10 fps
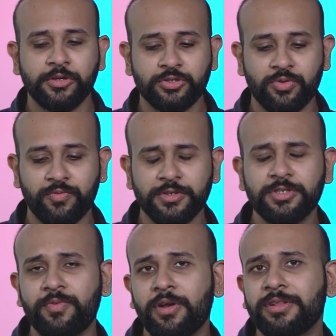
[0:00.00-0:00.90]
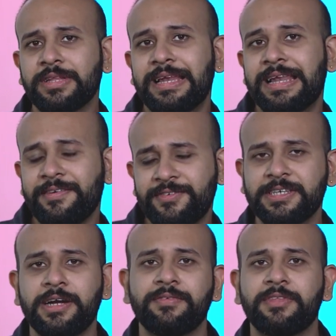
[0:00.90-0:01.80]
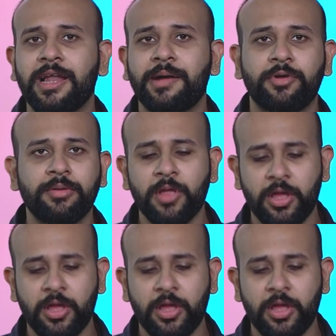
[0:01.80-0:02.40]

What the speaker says: So first of all, on the left side of the laptop,